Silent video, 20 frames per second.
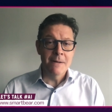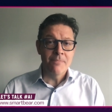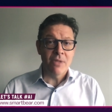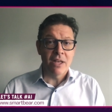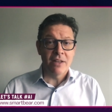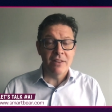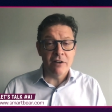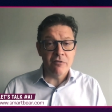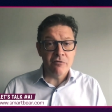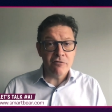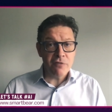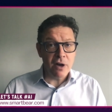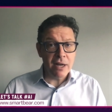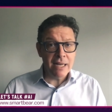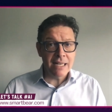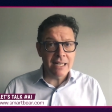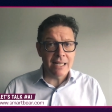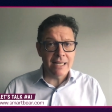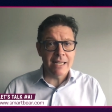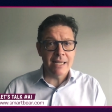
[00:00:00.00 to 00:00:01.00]
And then
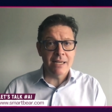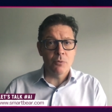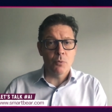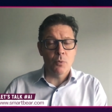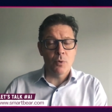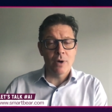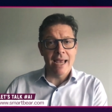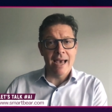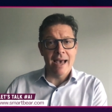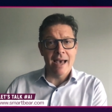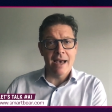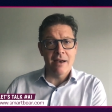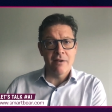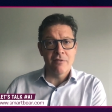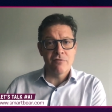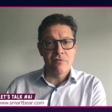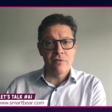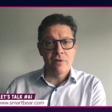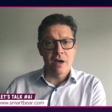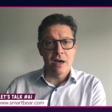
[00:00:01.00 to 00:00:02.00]
finally, we
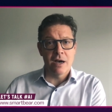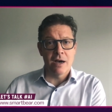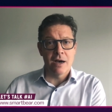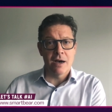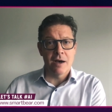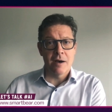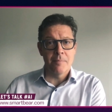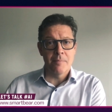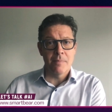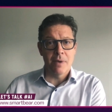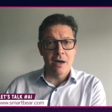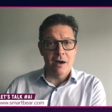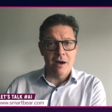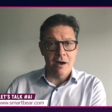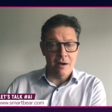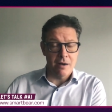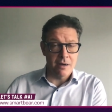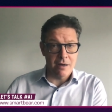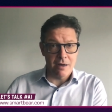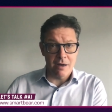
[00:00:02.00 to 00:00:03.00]
have um,
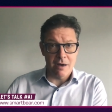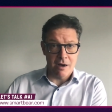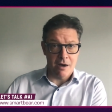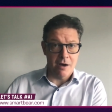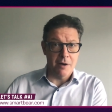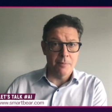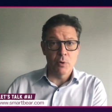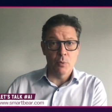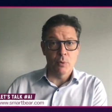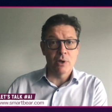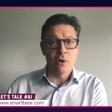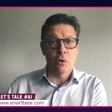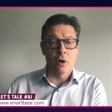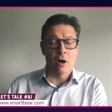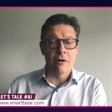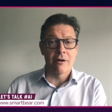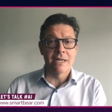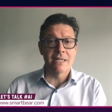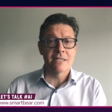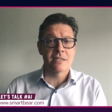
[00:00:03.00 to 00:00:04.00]
a, a, hub that we call
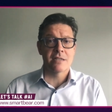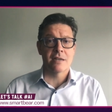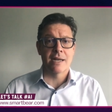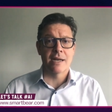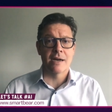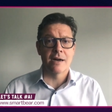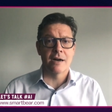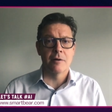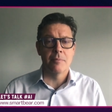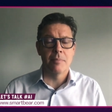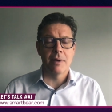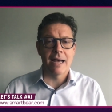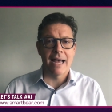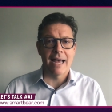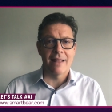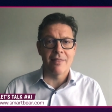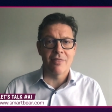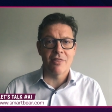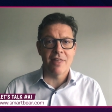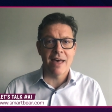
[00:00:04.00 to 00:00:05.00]
our Insight Hub.
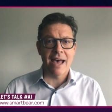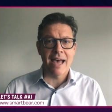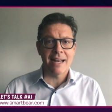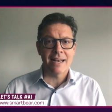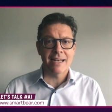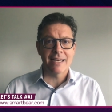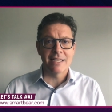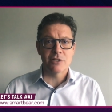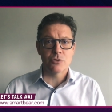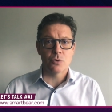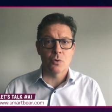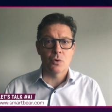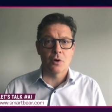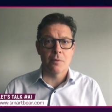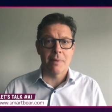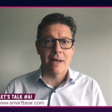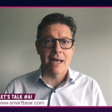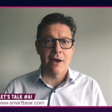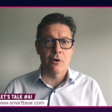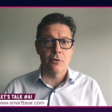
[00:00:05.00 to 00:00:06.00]
And that is all
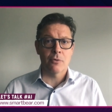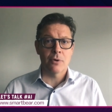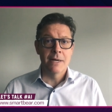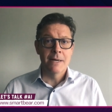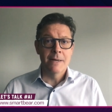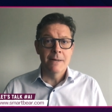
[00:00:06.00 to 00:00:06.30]
about